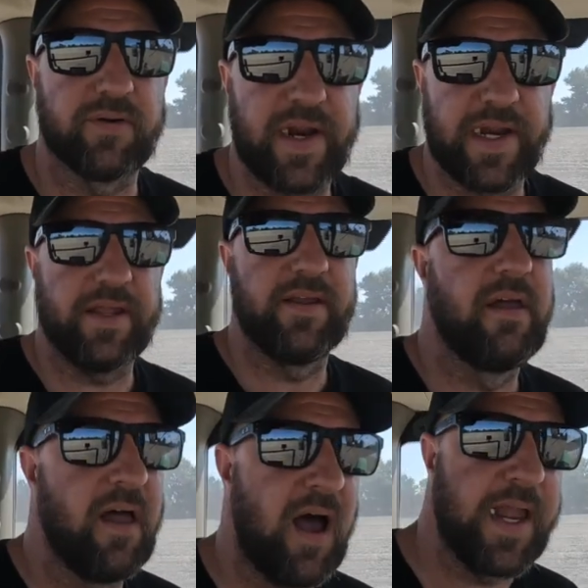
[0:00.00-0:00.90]
already,
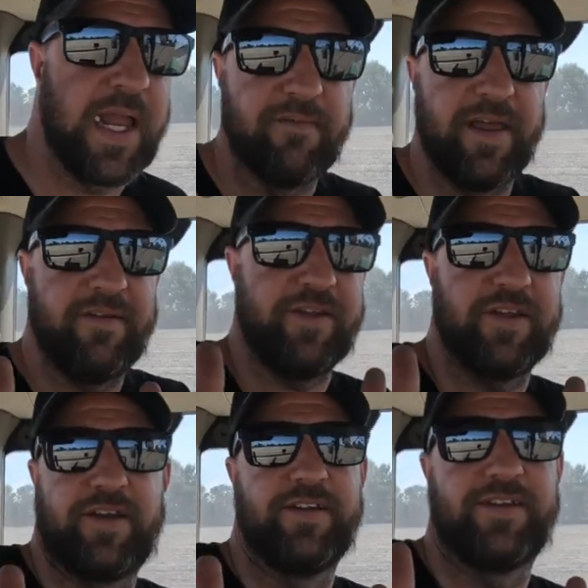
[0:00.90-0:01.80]
I'd love it if
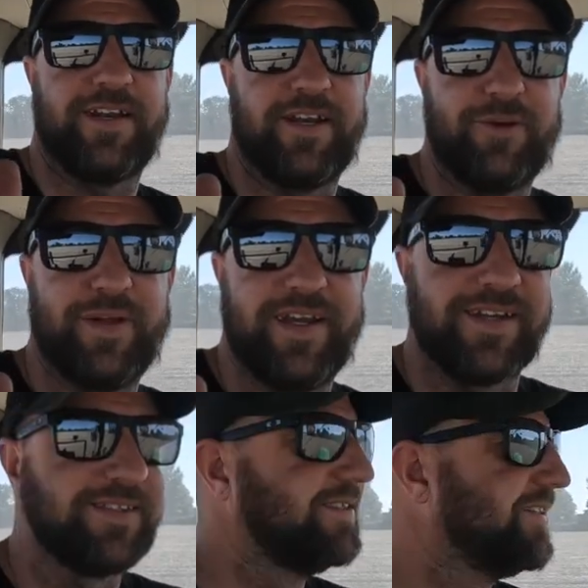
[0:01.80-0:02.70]
you'd consider doing it.